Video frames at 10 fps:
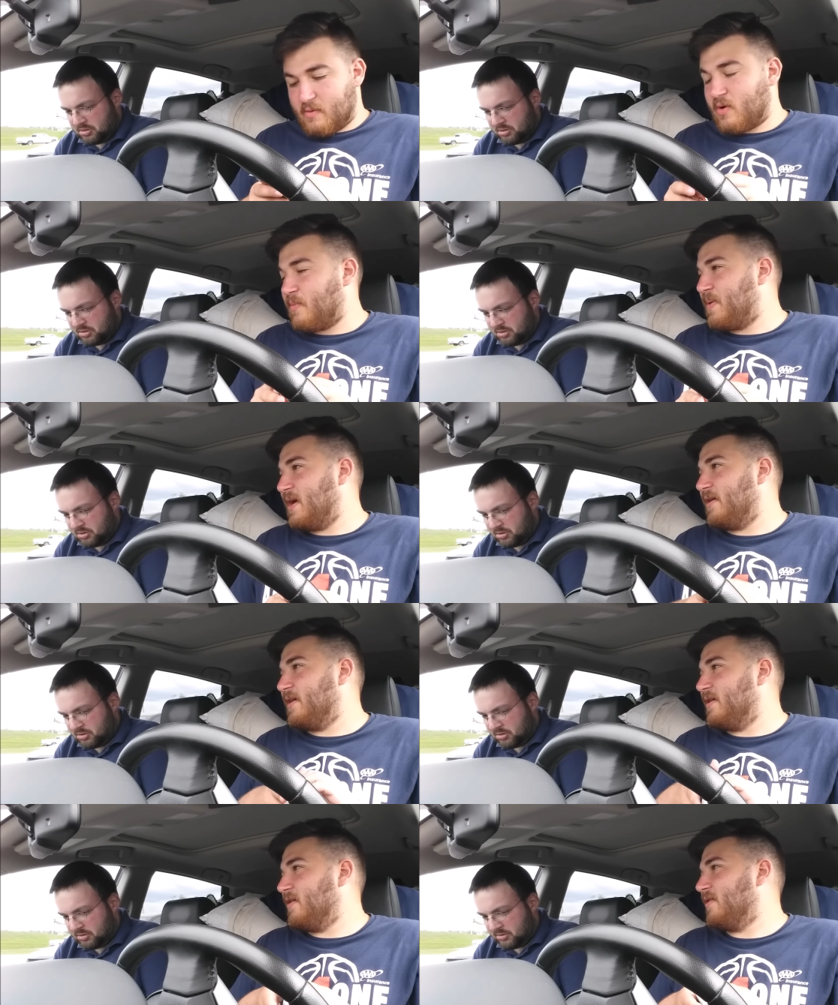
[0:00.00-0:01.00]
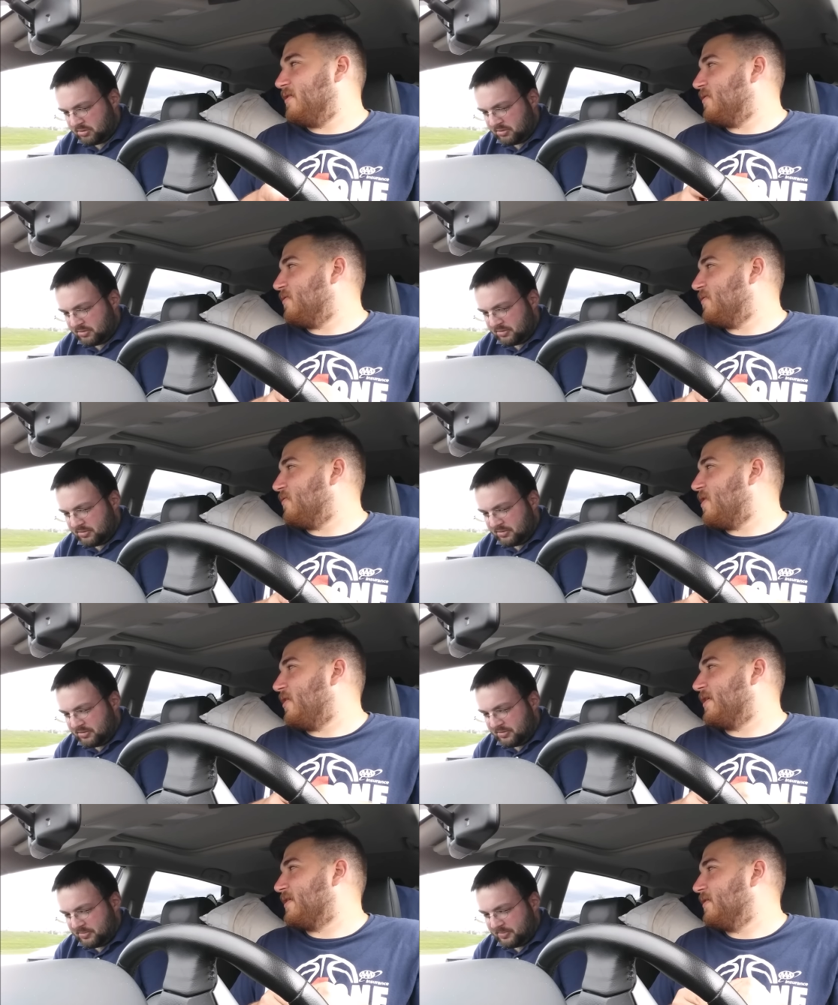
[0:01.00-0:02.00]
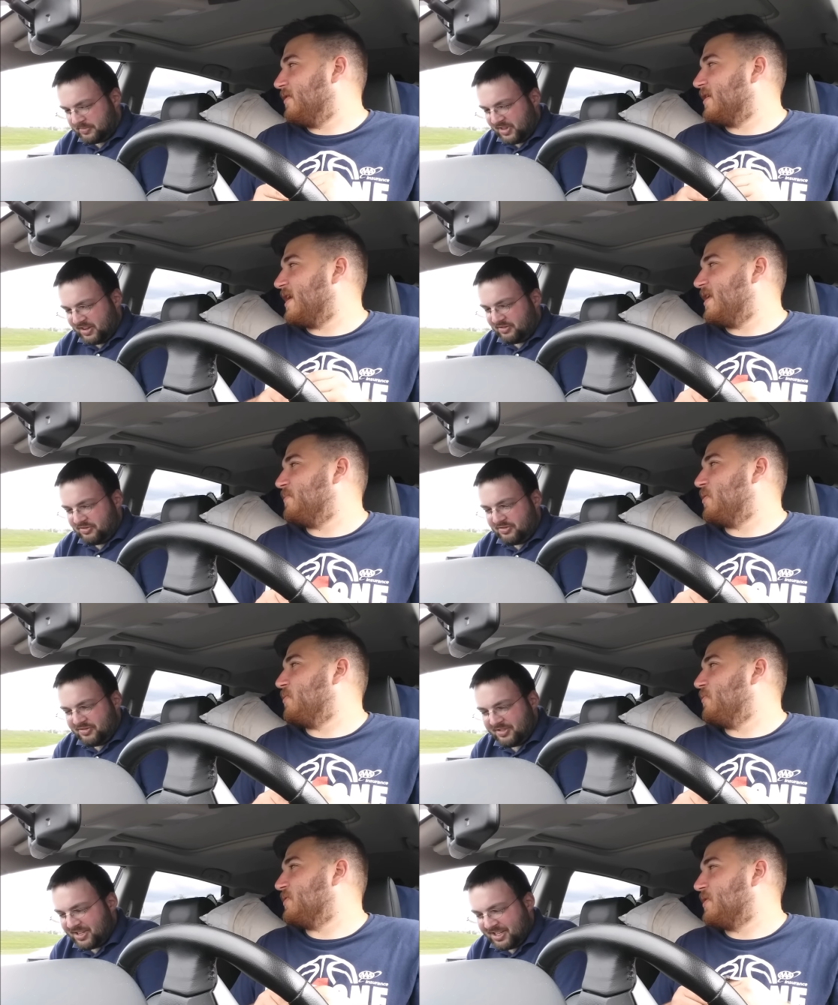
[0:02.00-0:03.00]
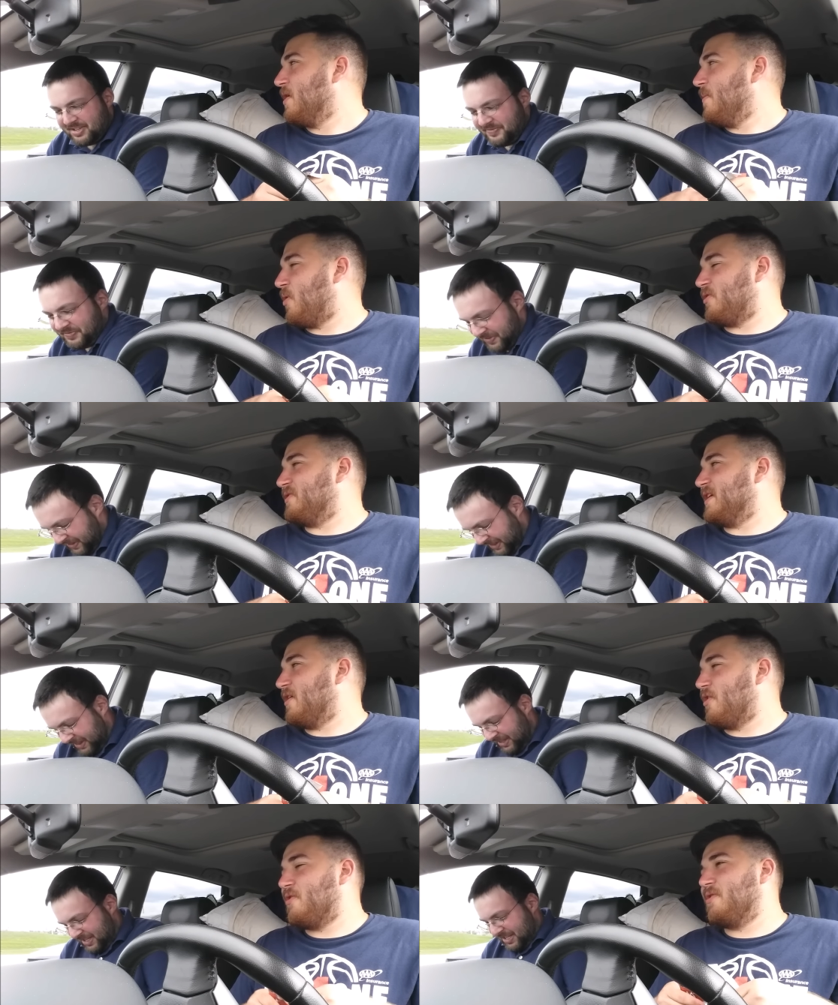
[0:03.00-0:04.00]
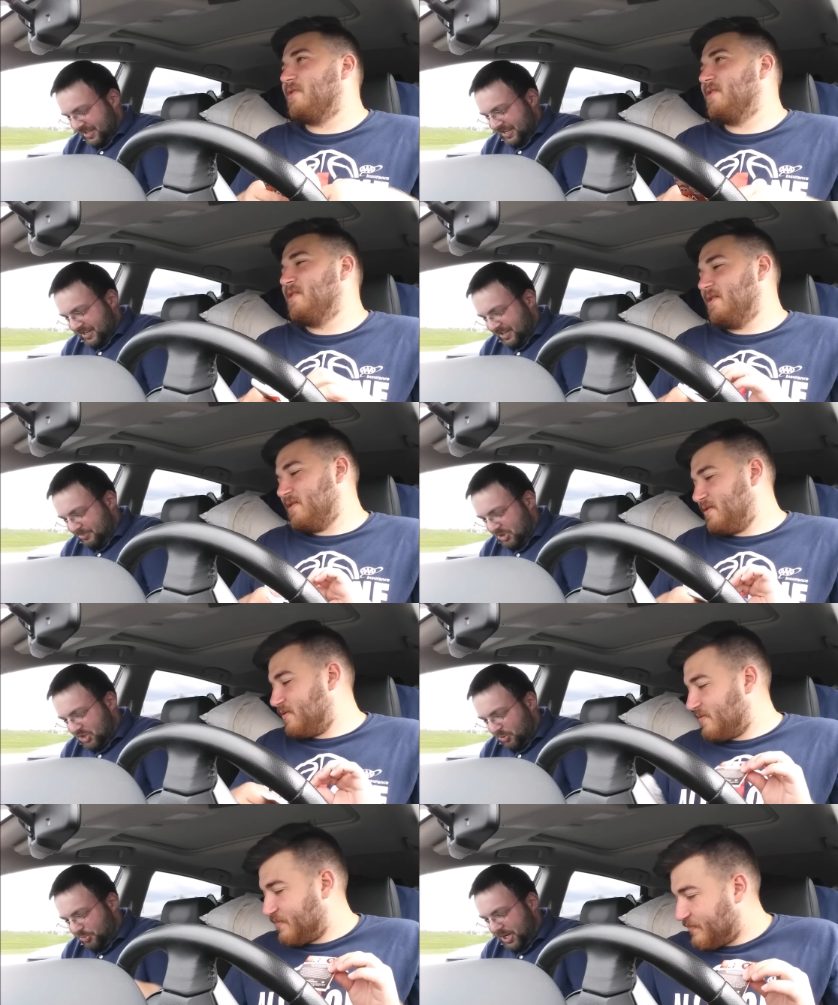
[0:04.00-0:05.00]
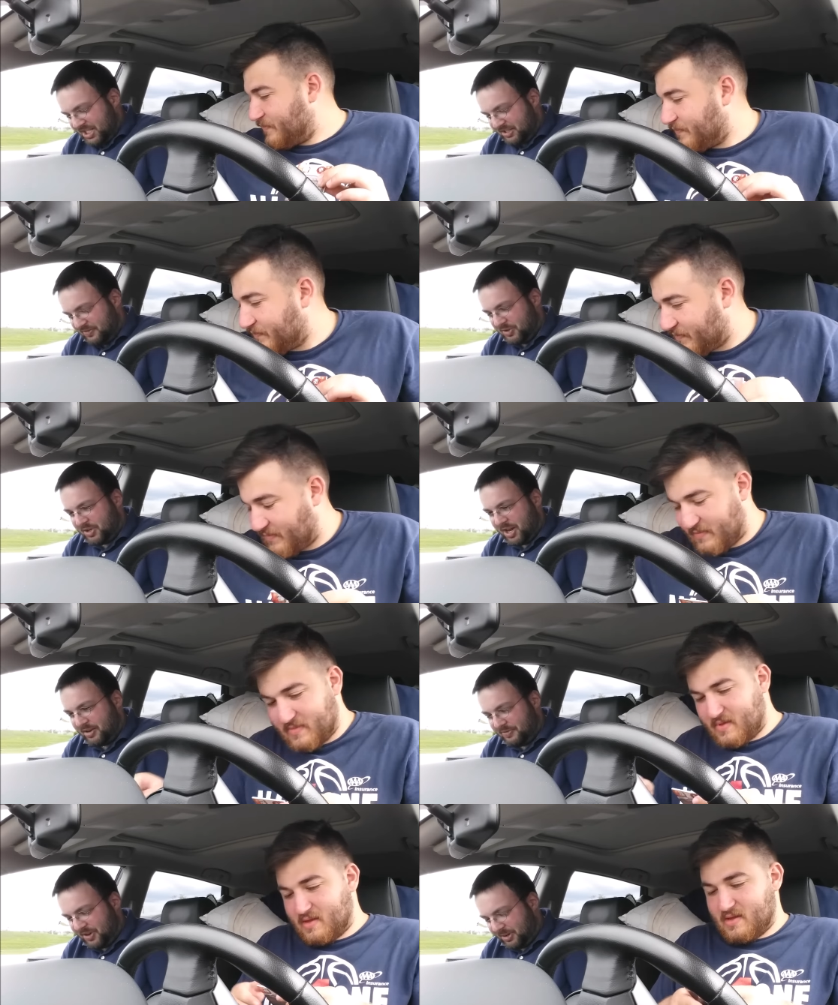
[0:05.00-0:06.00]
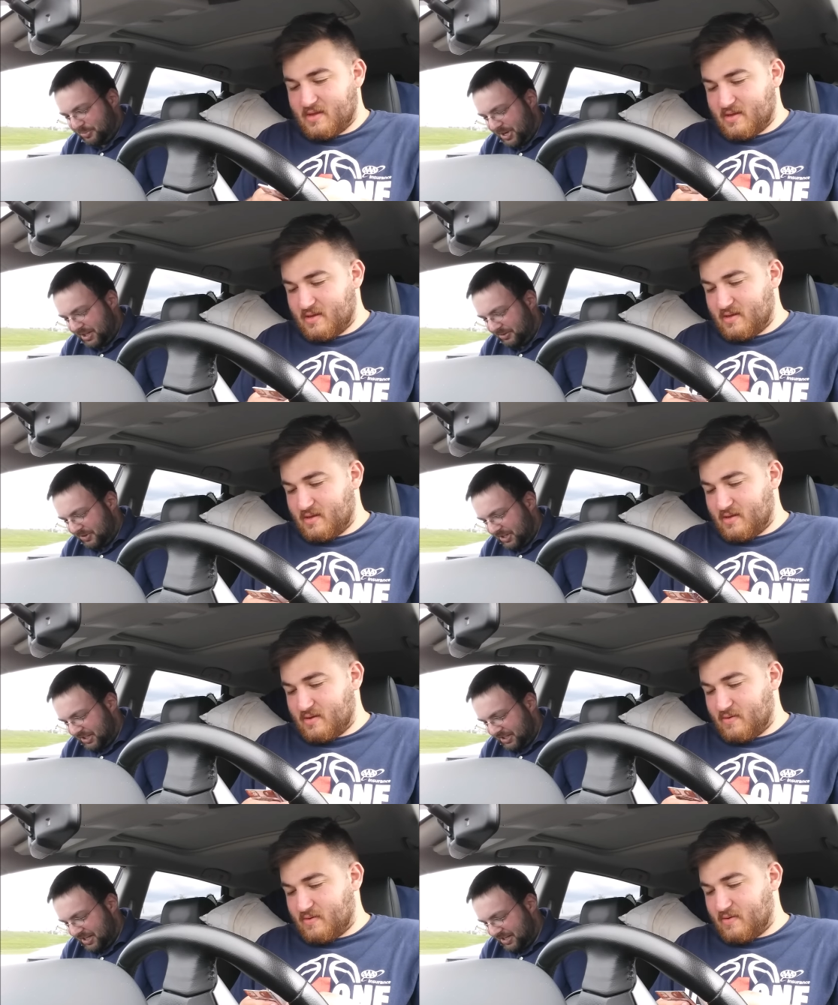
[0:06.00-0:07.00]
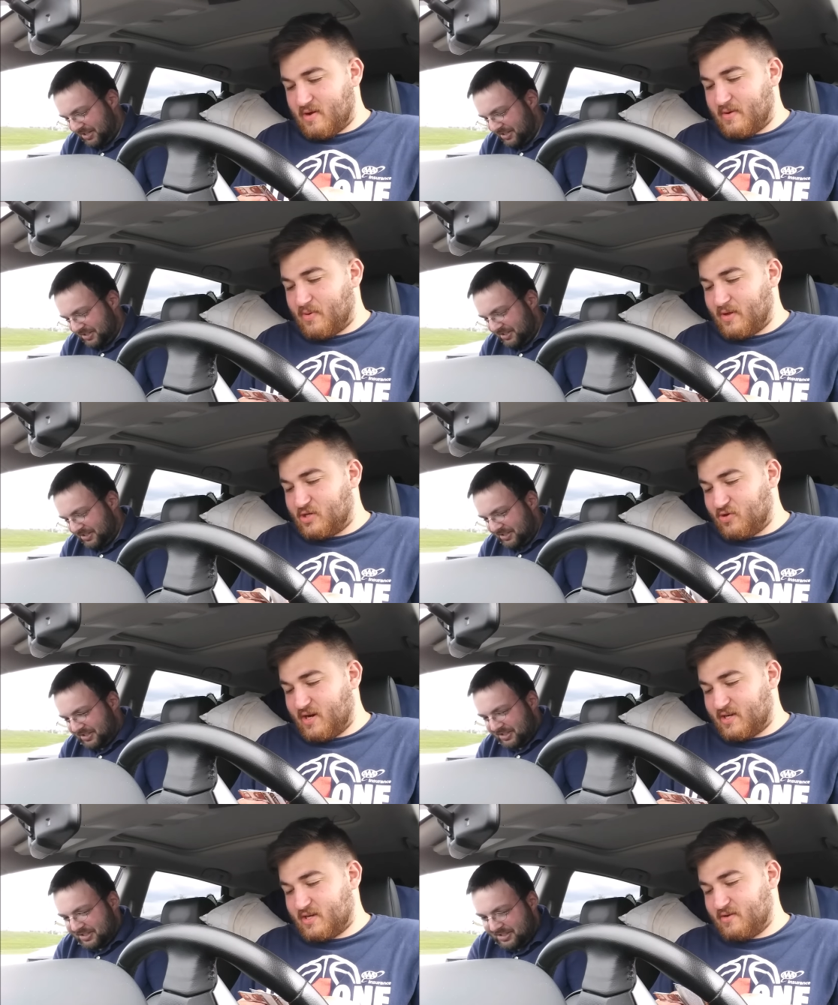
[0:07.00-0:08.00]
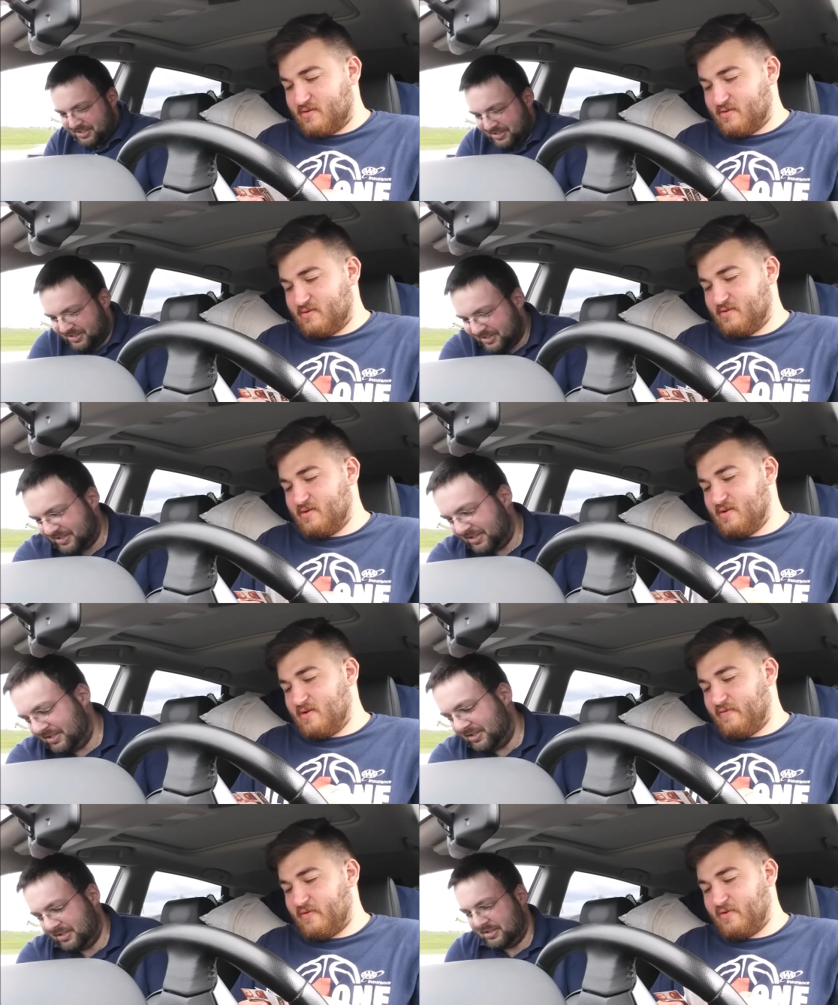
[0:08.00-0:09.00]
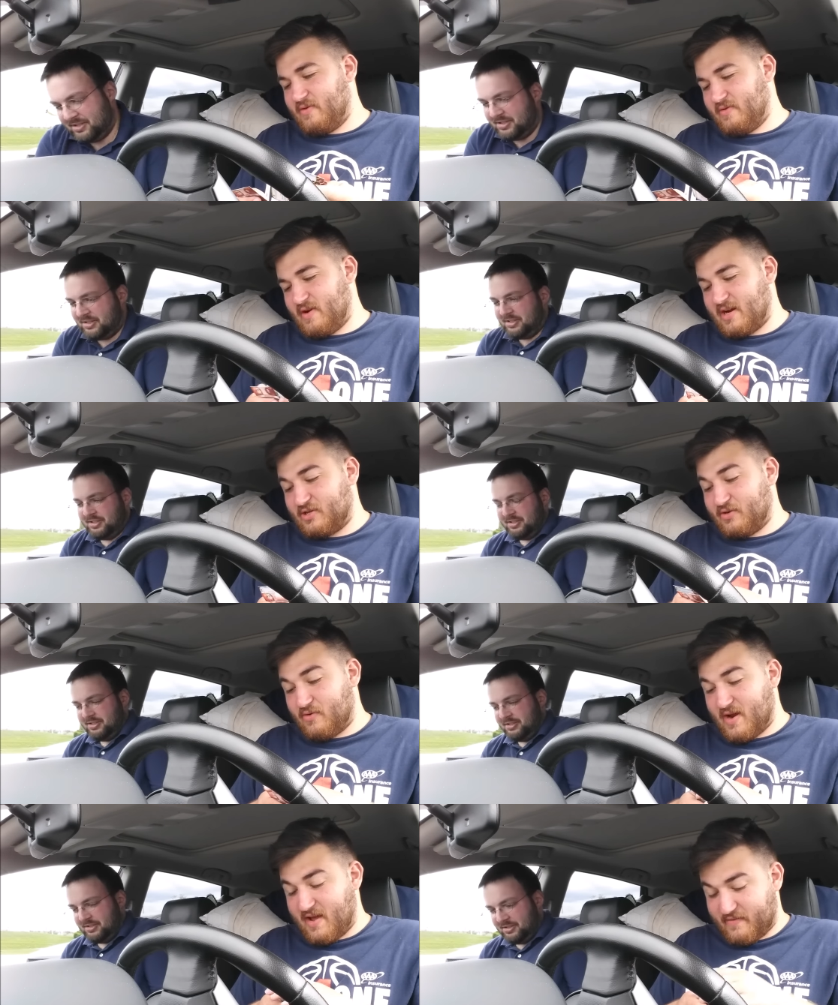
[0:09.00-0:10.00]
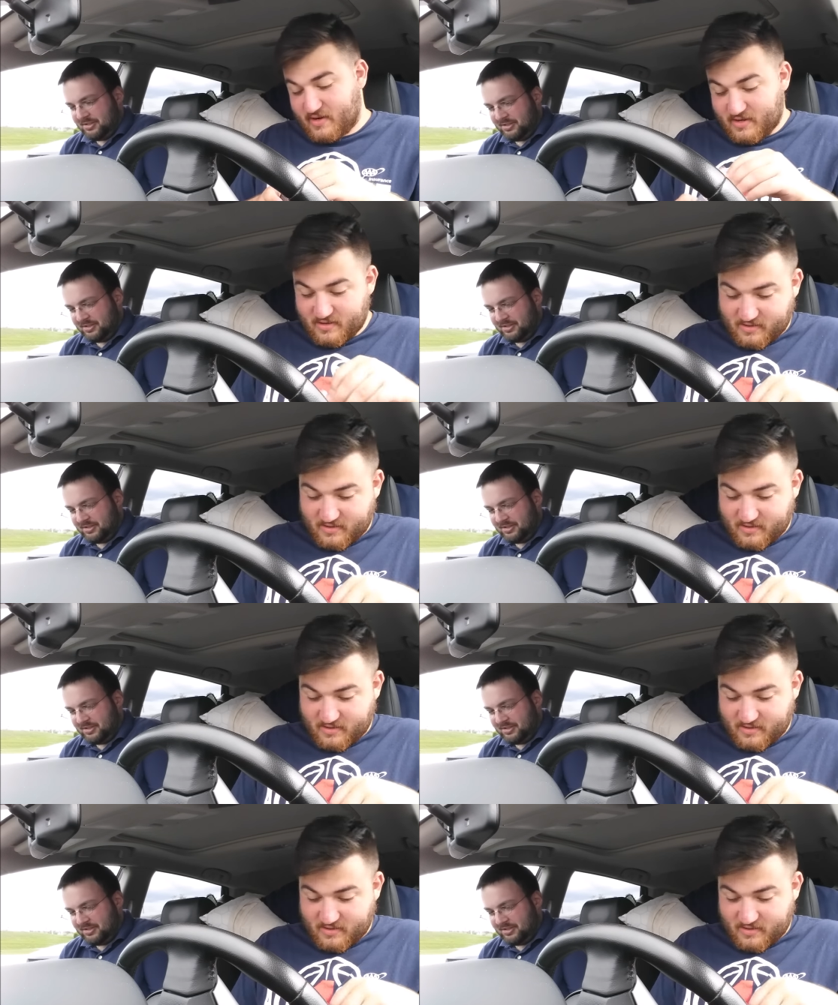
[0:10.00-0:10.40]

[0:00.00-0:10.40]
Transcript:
Speaker 1: I want a Bayley relic again, but with part of the yellow.
Speaker 2: I'd be so pissed if you got a fucking Bayley relic again.
Speaker 1: I'd probably trade it to you. For, actually, you don't have any.